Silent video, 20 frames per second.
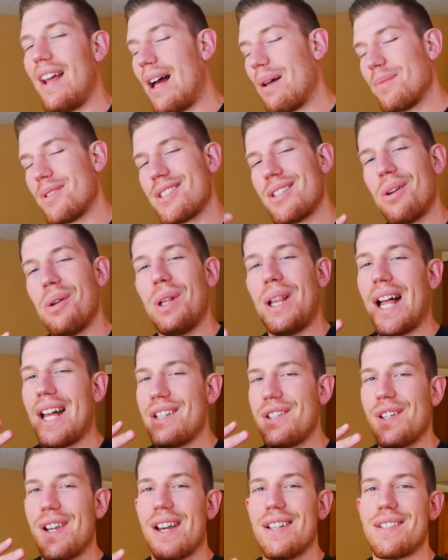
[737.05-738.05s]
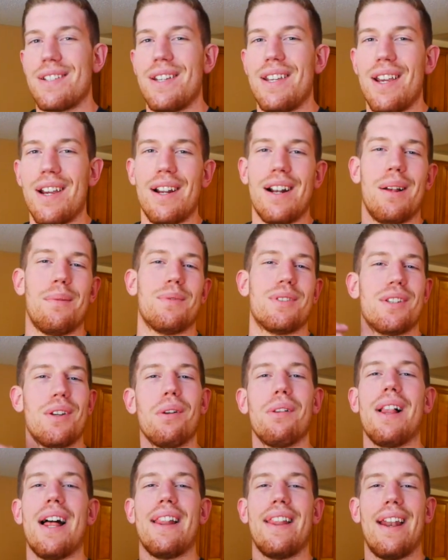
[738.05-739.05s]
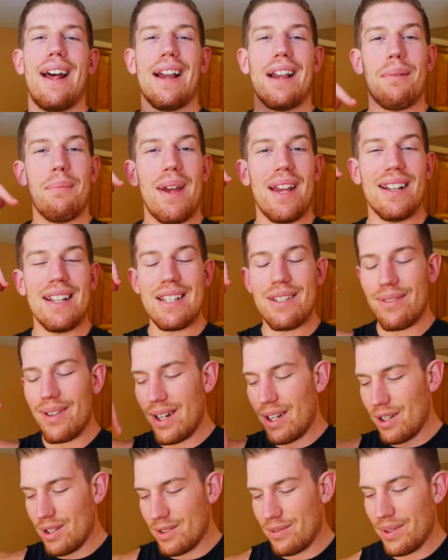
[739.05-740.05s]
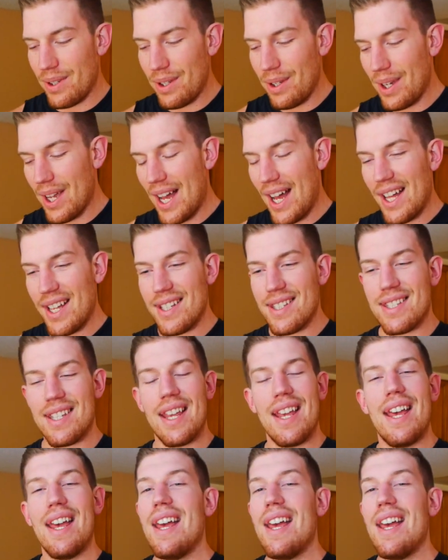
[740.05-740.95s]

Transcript: I'm so glad you guys are here and I'm so glad that I can make these videos for you guys.